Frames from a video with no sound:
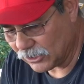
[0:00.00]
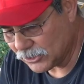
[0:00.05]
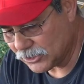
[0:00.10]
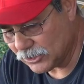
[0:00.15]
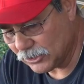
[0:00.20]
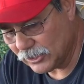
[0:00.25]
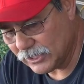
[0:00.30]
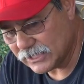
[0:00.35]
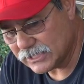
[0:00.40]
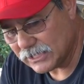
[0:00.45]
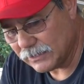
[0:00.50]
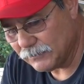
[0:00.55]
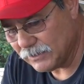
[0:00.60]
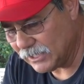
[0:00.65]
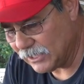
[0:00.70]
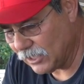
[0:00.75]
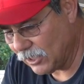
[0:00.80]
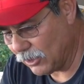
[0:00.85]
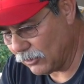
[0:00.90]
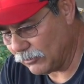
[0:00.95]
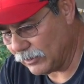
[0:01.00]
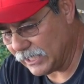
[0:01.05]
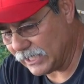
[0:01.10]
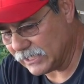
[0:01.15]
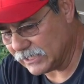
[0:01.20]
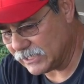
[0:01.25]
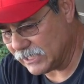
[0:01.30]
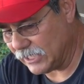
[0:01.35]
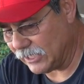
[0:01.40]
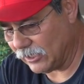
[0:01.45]
I'll show you some of the
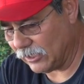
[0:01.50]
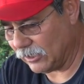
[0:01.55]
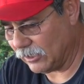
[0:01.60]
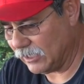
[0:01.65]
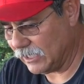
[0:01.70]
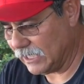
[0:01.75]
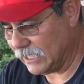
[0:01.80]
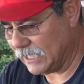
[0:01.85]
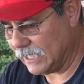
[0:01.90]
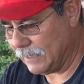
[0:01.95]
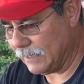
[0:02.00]
O-rings here.